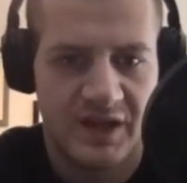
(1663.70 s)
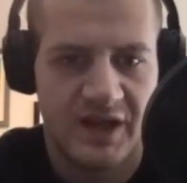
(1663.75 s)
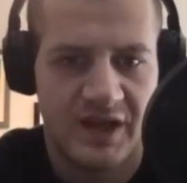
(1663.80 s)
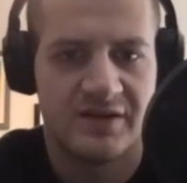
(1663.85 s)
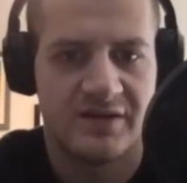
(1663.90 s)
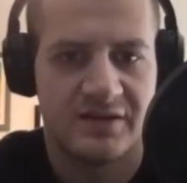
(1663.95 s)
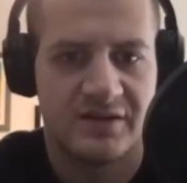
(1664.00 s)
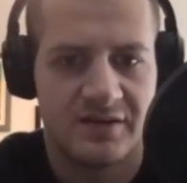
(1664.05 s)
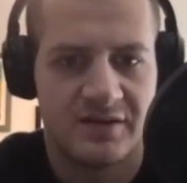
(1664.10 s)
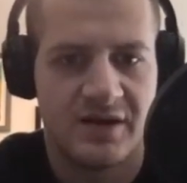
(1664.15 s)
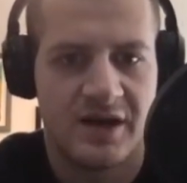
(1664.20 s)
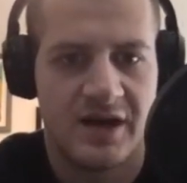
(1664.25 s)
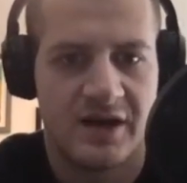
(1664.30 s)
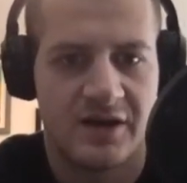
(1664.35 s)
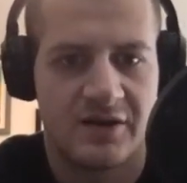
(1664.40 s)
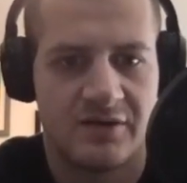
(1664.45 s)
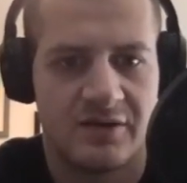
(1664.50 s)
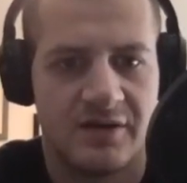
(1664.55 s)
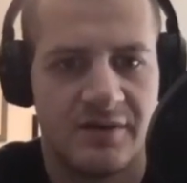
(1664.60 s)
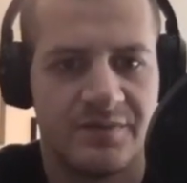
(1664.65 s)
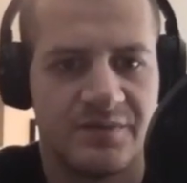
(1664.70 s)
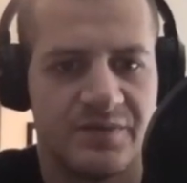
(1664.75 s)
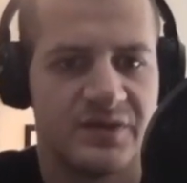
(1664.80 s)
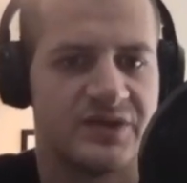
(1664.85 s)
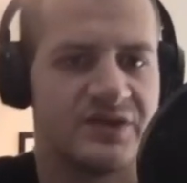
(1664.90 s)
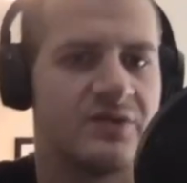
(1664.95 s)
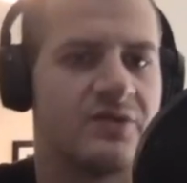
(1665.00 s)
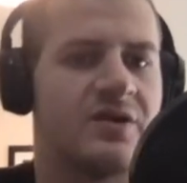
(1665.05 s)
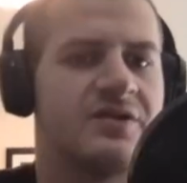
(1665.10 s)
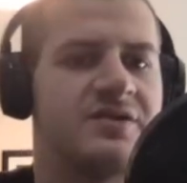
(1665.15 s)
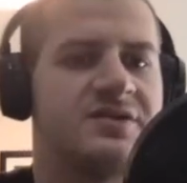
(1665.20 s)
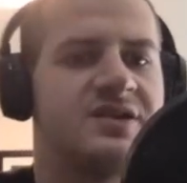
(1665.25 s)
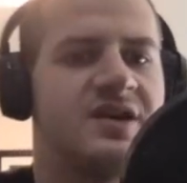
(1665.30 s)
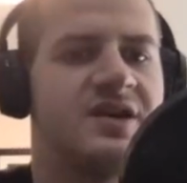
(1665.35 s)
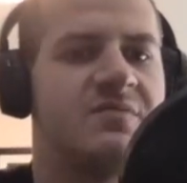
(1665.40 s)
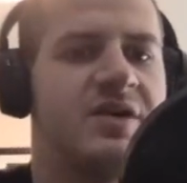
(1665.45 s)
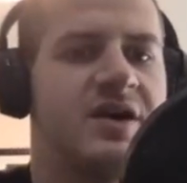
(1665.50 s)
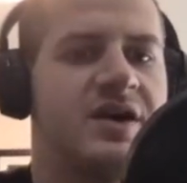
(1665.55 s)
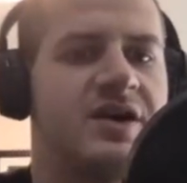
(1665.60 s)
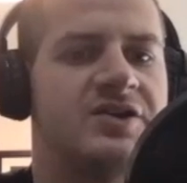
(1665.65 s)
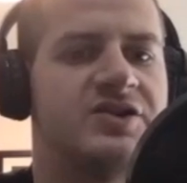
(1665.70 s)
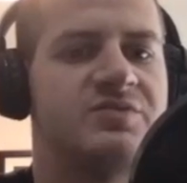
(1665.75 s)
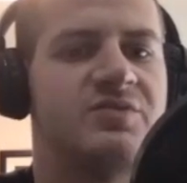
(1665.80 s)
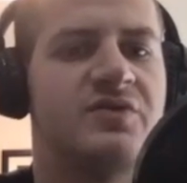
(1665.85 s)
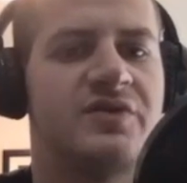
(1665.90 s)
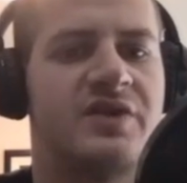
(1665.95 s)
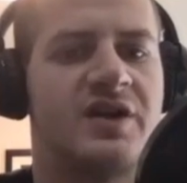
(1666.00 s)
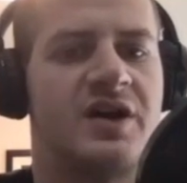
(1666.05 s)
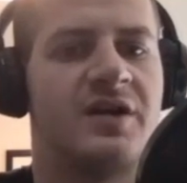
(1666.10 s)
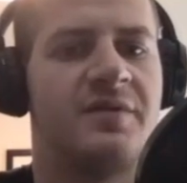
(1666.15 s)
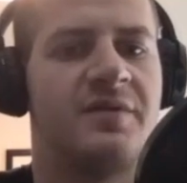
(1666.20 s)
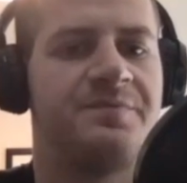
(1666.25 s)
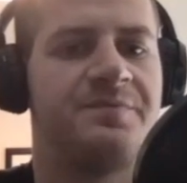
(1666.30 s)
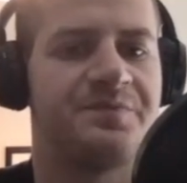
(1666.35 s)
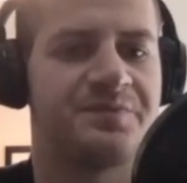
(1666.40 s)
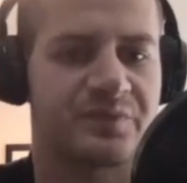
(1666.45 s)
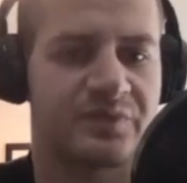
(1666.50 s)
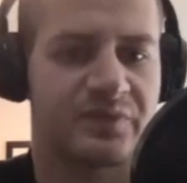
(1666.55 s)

Nice. I agree. So we're on the same page. Moving on.